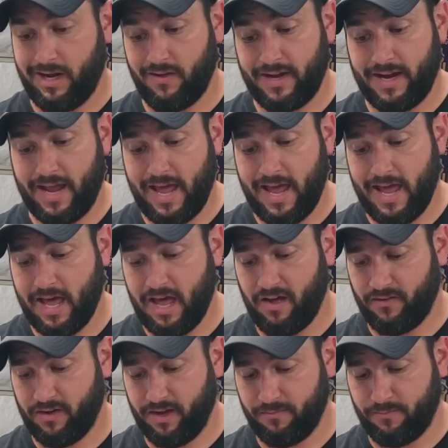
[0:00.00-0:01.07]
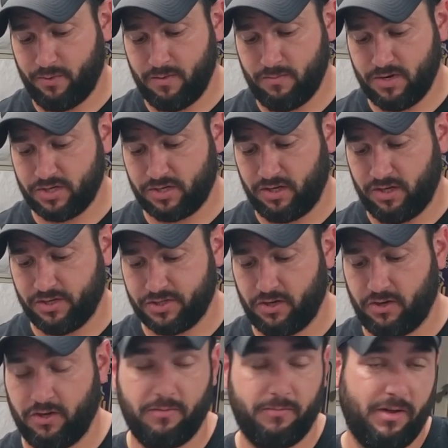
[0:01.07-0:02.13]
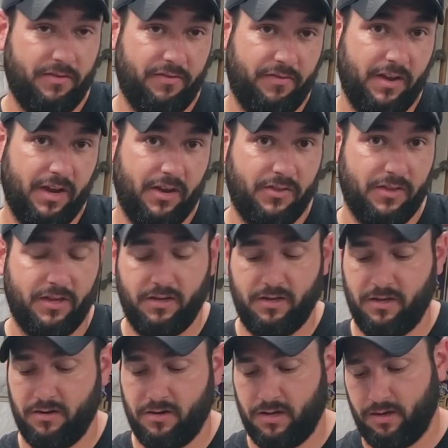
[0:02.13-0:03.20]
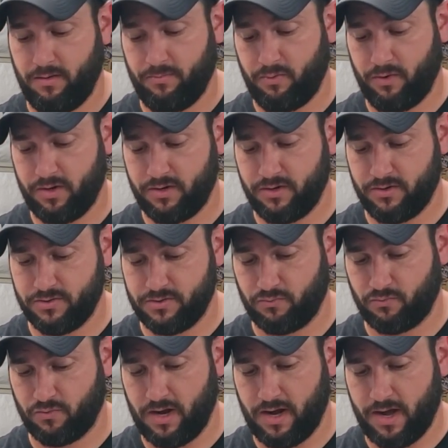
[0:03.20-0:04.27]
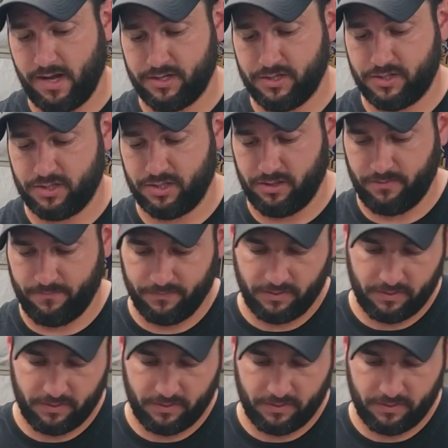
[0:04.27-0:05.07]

now that I have, I've pretty much lost all my faith in uh, Predator's rods. So